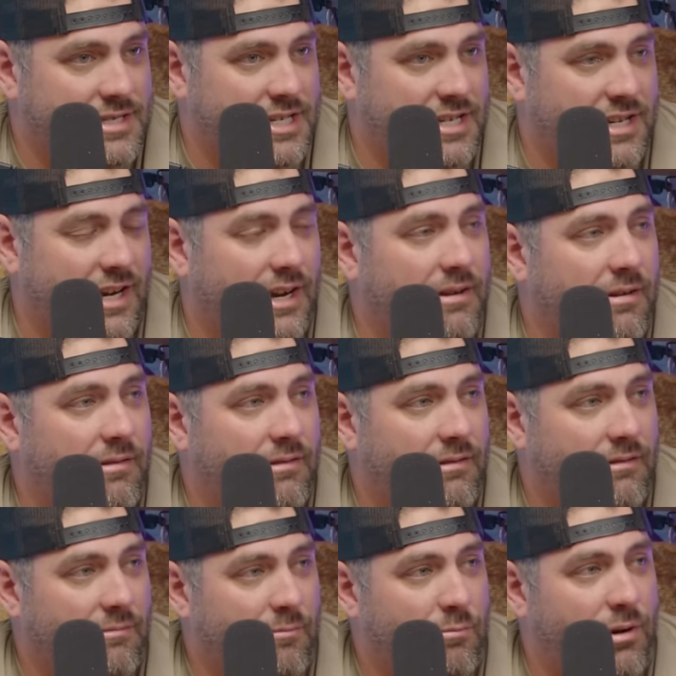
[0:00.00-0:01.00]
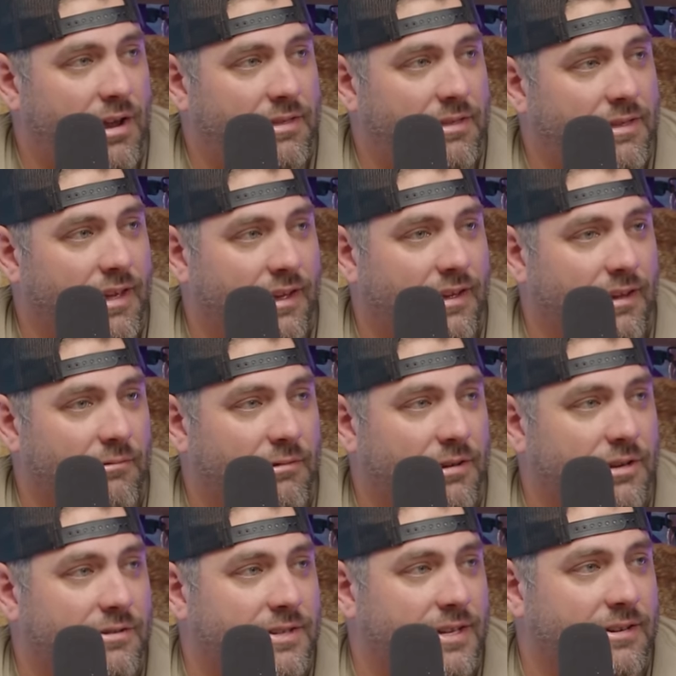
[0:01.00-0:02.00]
She's like breathtaking
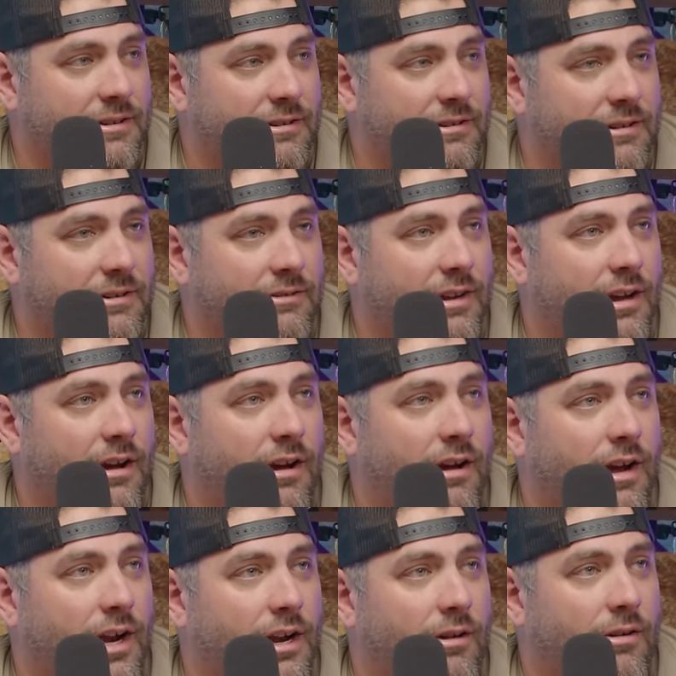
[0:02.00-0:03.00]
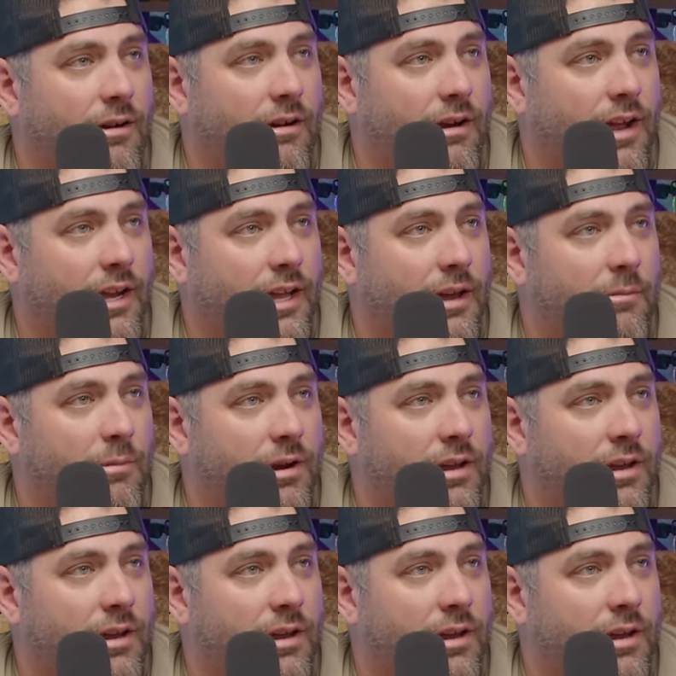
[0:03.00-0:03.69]
when you see her. You're like, oh, I can't